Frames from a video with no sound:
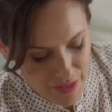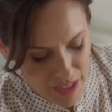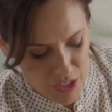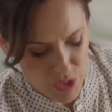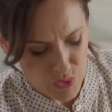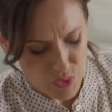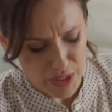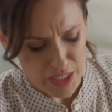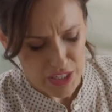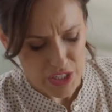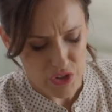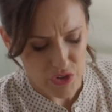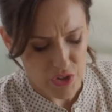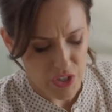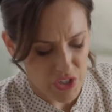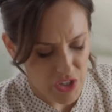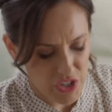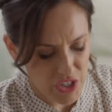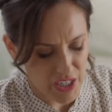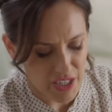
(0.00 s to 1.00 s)
It's really
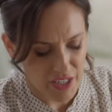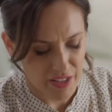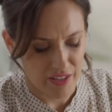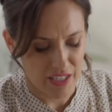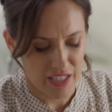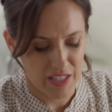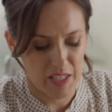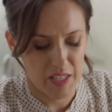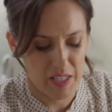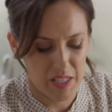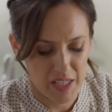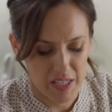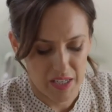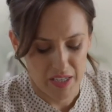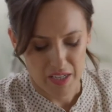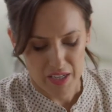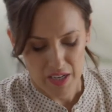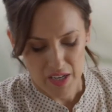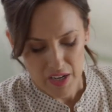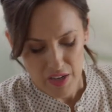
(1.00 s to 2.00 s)
stretchy, and this is
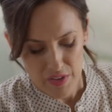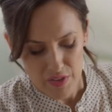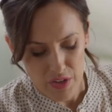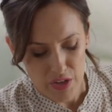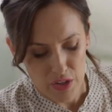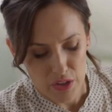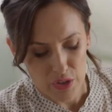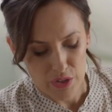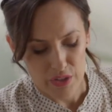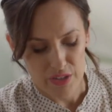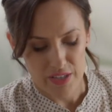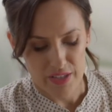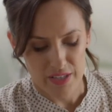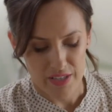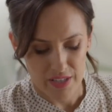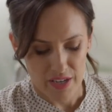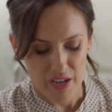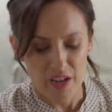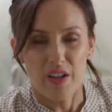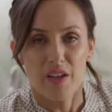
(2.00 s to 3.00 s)
the
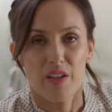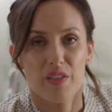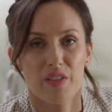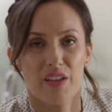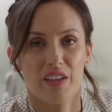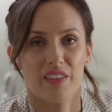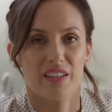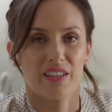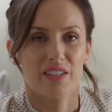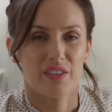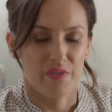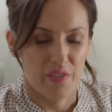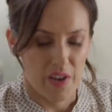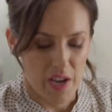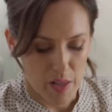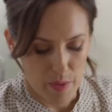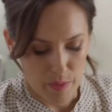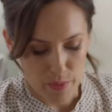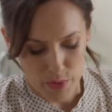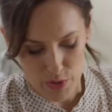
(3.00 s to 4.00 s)
closest thing that's
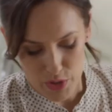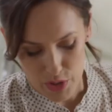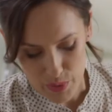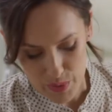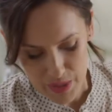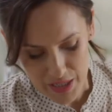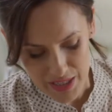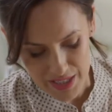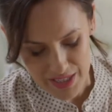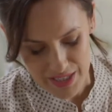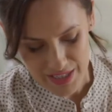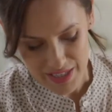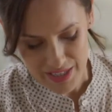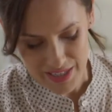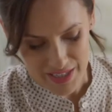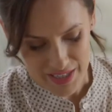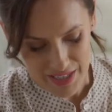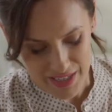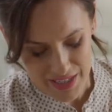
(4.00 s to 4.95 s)
available to us.